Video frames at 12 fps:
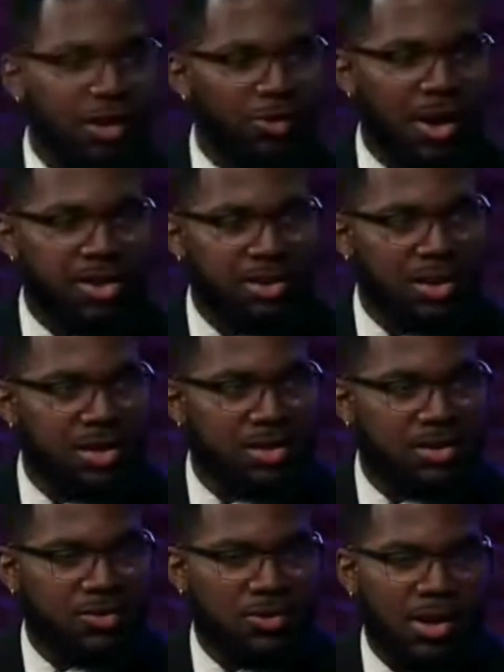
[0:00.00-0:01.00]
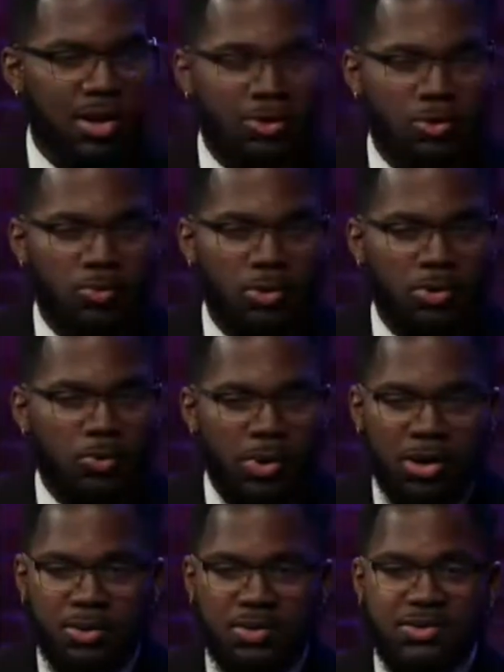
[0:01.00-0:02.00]
congratulations on that new role.
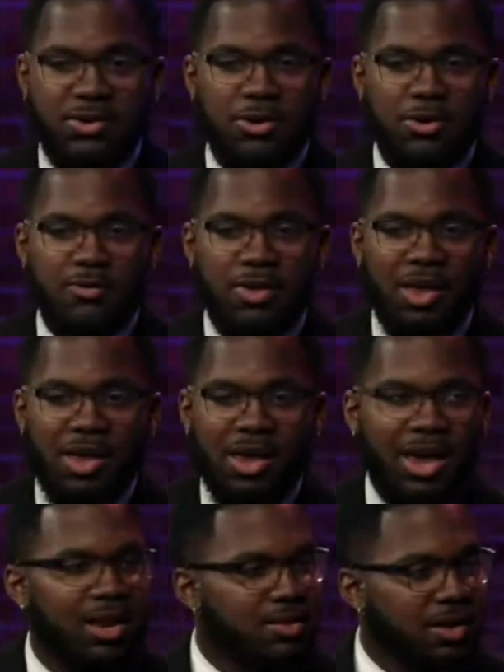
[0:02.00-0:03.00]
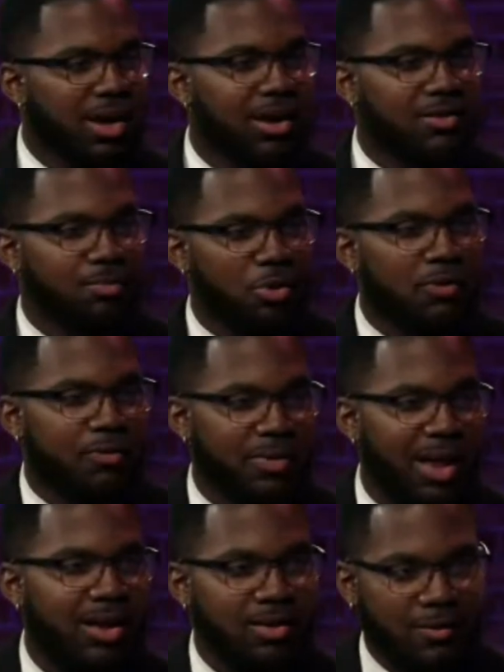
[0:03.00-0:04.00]
Well deserved. And it's and it's beautiful that
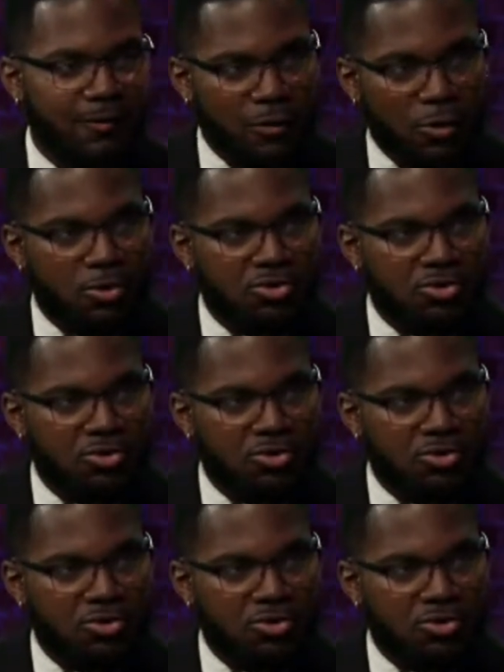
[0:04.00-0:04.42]
it's a full circle